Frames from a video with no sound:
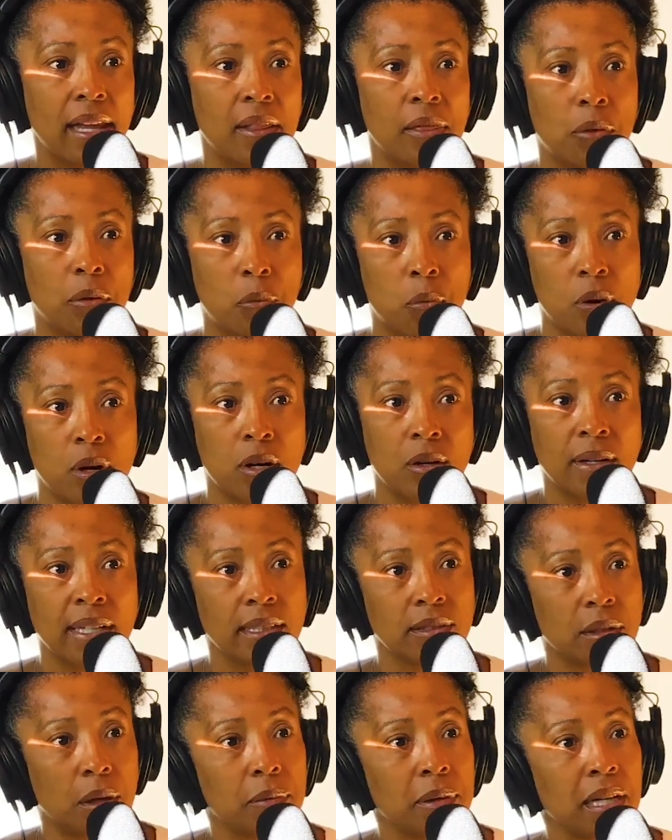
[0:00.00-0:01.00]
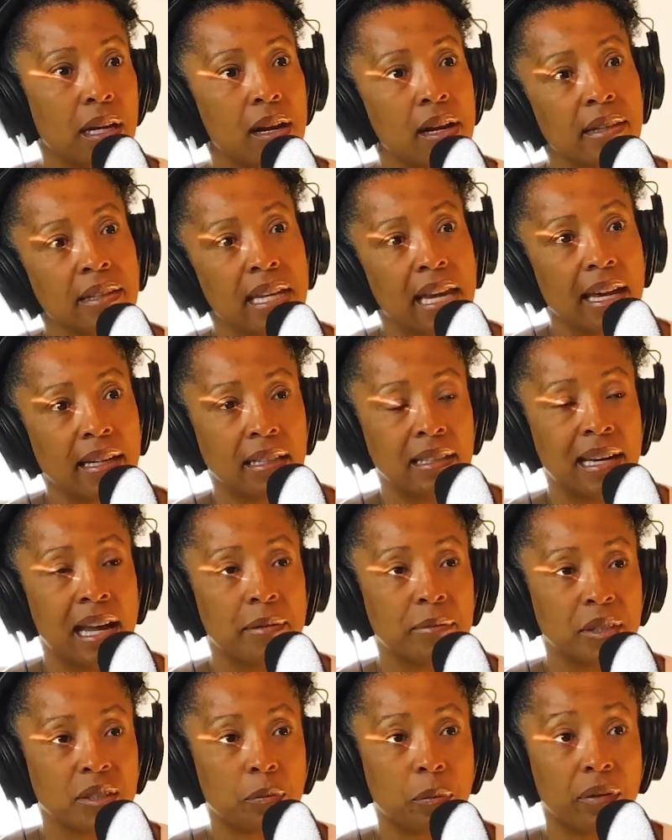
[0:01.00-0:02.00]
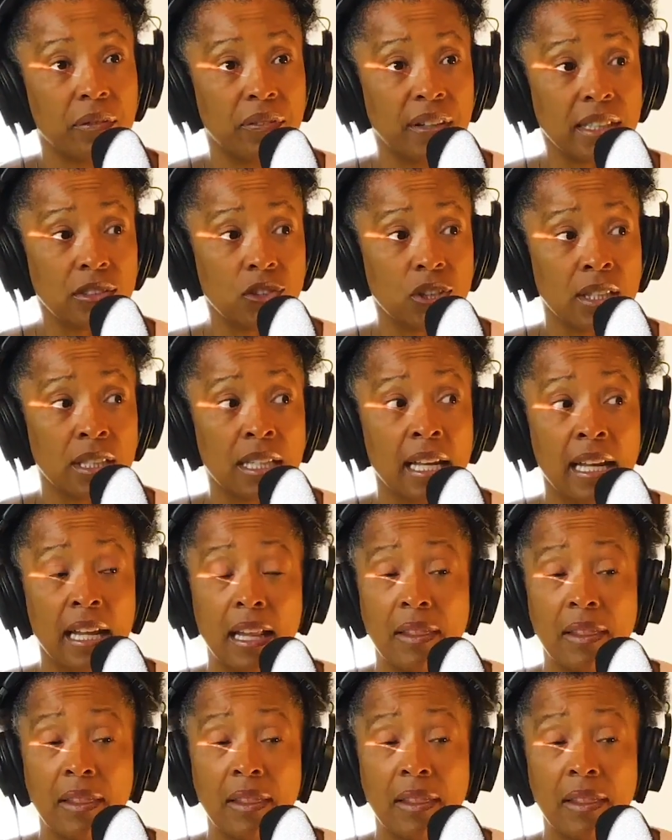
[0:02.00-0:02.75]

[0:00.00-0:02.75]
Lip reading: in the world is going on in the economics profession